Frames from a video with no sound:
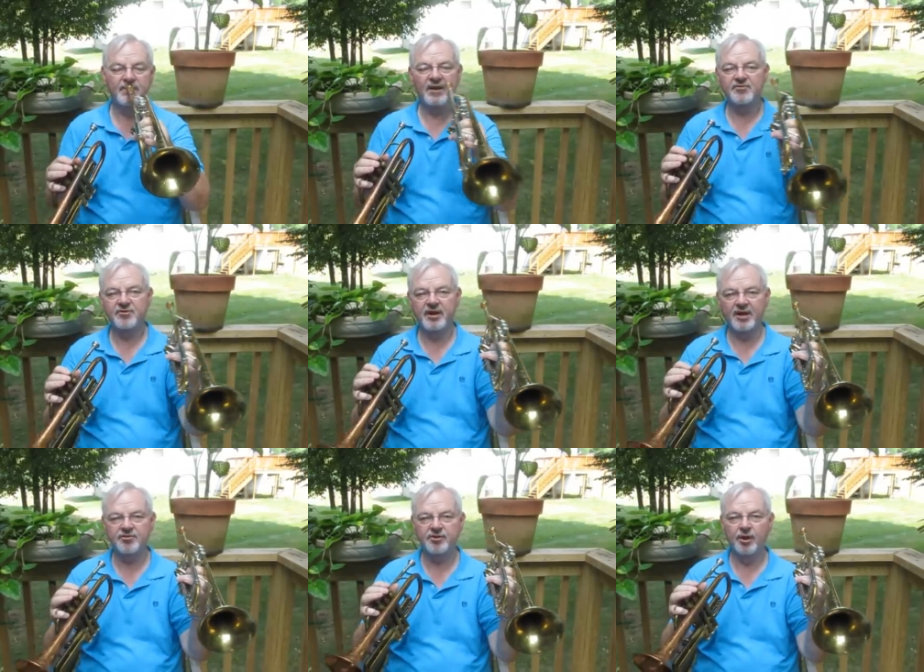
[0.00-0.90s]
That's the
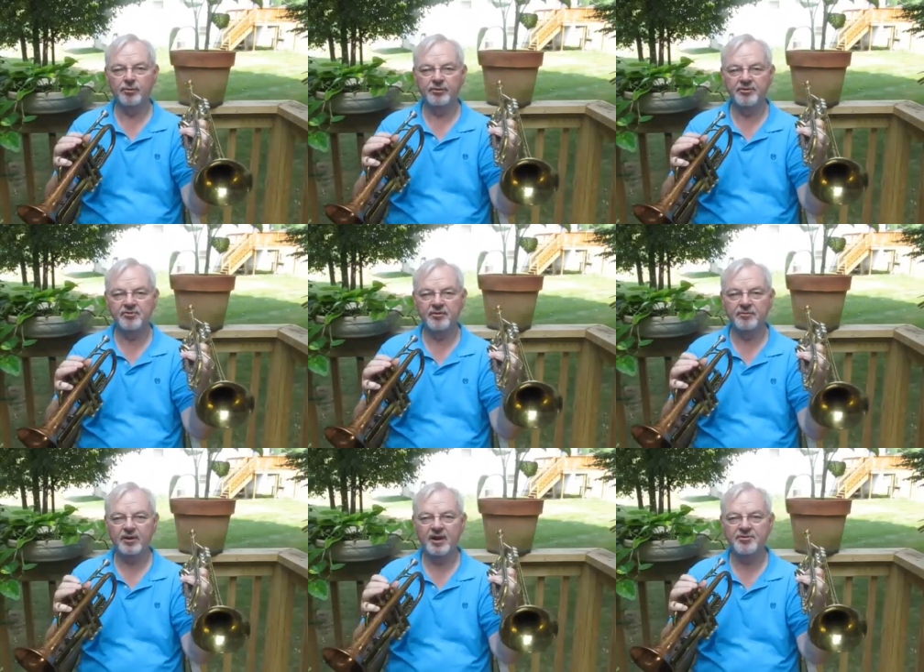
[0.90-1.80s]
natural note. It's a
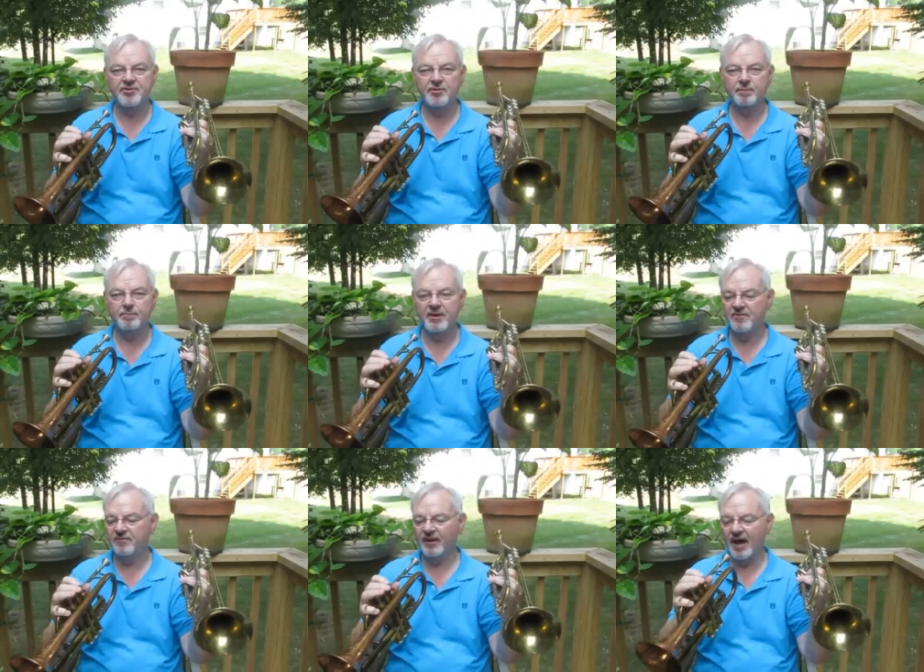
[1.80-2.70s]
concert B
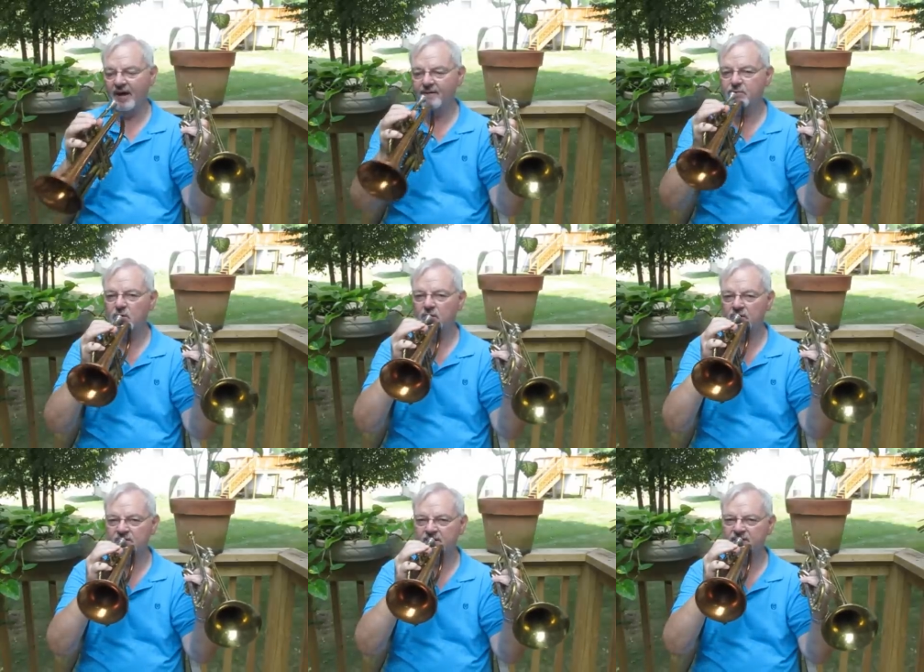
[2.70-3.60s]
flat. Or
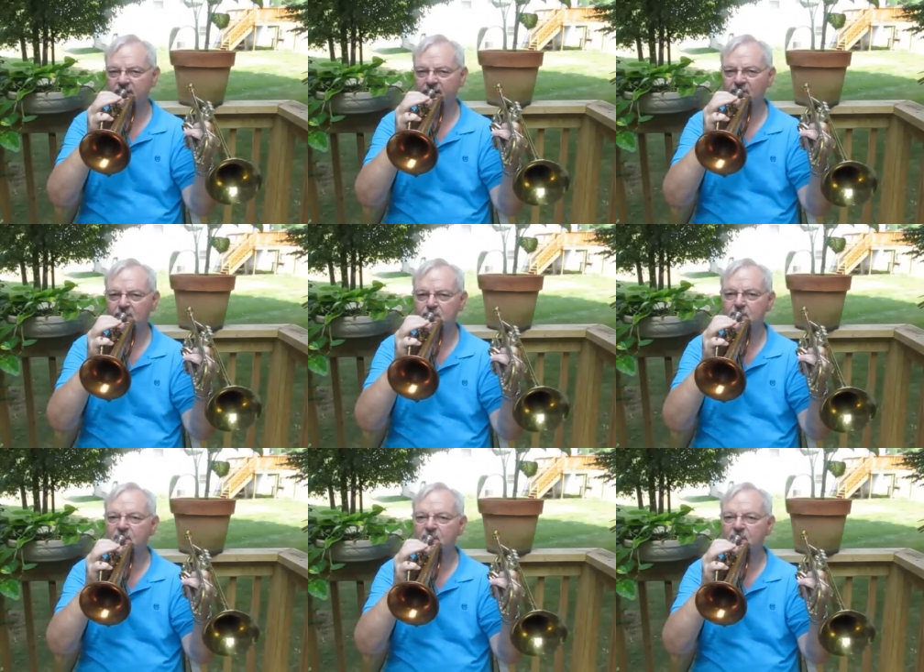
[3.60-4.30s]
is it the other one?